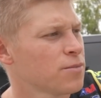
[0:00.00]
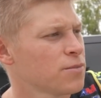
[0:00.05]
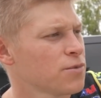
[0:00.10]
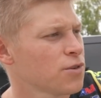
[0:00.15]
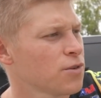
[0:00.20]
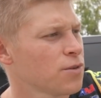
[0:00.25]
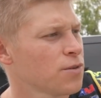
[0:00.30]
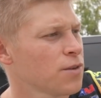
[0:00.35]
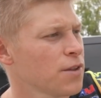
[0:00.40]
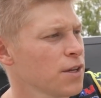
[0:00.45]

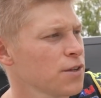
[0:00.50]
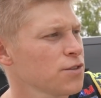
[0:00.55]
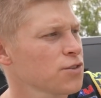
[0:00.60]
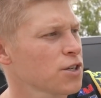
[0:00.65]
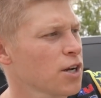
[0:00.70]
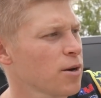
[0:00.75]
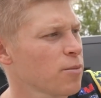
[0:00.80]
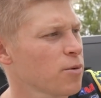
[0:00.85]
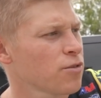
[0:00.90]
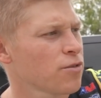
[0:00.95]
And things are
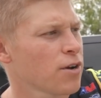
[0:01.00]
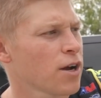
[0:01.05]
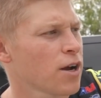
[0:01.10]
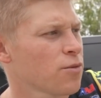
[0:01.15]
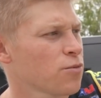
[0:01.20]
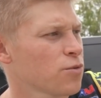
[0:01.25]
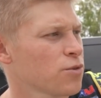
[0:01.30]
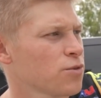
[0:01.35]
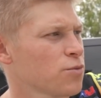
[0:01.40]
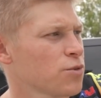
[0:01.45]
coming
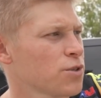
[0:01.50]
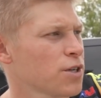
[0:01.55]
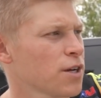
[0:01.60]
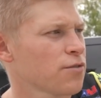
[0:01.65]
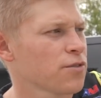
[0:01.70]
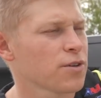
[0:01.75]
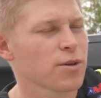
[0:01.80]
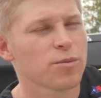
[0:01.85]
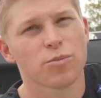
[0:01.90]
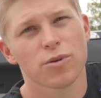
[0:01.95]
around. We're
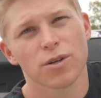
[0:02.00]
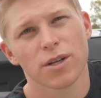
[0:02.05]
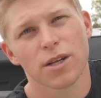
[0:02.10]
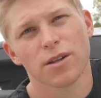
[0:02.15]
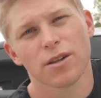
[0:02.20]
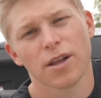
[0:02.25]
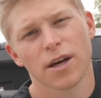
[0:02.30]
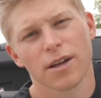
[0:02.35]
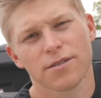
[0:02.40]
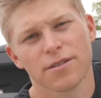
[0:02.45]
definitely putting in
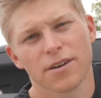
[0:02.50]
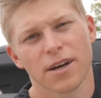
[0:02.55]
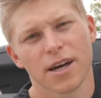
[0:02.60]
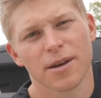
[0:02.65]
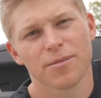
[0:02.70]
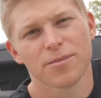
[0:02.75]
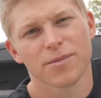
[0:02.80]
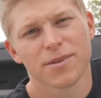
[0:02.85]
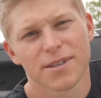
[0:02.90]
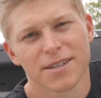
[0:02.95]
a lot of
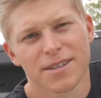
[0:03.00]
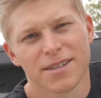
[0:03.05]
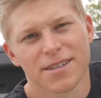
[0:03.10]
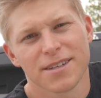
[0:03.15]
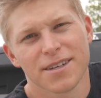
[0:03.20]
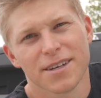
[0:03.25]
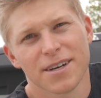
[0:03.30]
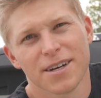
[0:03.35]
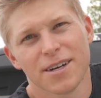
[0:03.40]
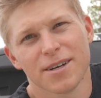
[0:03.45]
time.
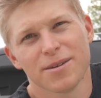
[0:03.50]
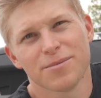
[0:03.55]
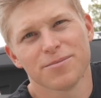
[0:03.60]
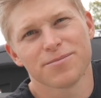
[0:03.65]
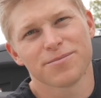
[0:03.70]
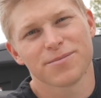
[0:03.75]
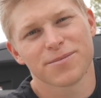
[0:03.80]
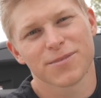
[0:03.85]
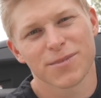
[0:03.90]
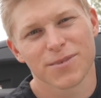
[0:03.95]

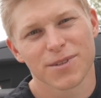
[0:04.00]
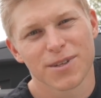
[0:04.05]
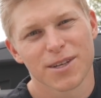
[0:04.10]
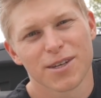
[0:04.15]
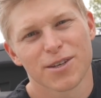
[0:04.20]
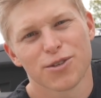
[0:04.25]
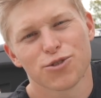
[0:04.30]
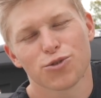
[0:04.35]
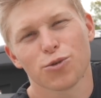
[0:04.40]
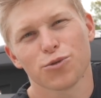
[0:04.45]

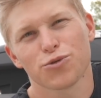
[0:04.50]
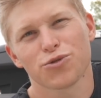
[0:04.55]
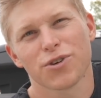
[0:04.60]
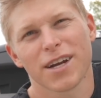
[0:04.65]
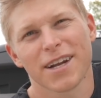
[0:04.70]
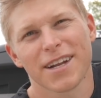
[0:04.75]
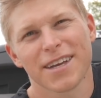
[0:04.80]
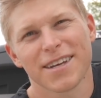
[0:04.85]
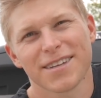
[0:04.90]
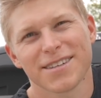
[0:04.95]
Control
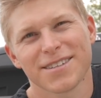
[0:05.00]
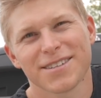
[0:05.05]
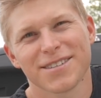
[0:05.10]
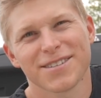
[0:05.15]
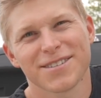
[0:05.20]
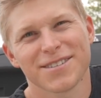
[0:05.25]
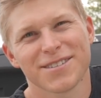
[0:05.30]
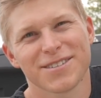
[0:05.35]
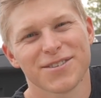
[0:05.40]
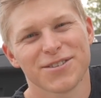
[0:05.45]
training
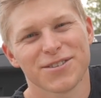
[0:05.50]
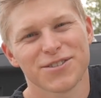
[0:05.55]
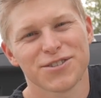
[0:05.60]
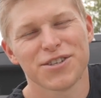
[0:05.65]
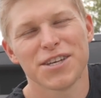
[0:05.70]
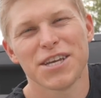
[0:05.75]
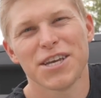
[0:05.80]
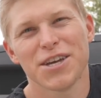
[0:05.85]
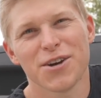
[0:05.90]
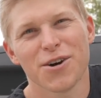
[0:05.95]

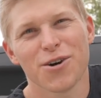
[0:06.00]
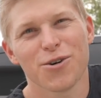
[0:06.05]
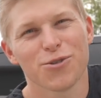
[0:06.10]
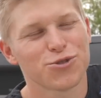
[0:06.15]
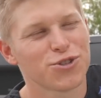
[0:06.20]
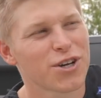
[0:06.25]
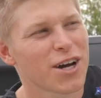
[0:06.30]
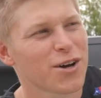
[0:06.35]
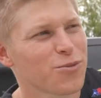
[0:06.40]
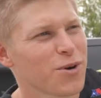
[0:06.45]
CEO
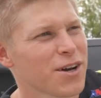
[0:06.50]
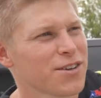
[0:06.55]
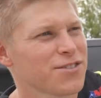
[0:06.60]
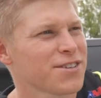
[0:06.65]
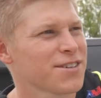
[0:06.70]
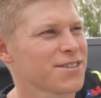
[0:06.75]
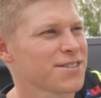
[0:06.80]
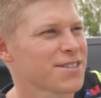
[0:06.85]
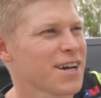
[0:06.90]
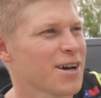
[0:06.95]
John
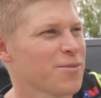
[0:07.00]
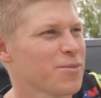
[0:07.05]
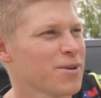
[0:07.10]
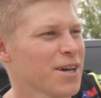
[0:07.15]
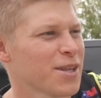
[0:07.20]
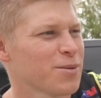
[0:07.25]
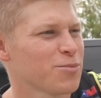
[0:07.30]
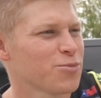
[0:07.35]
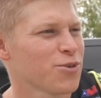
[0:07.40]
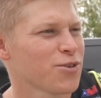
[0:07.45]
Westling's got me
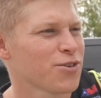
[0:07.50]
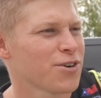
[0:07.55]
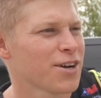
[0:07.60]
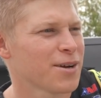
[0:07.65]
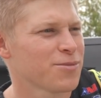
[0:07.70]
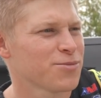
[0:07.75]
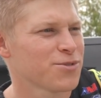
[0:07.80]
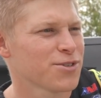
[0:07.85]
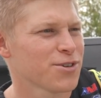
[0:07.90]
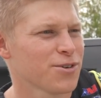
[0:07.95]
on the
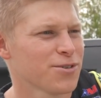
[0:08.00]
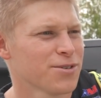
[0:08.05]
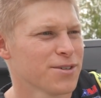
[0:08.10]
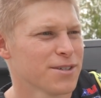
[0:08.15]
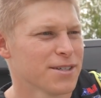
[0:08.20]
program, so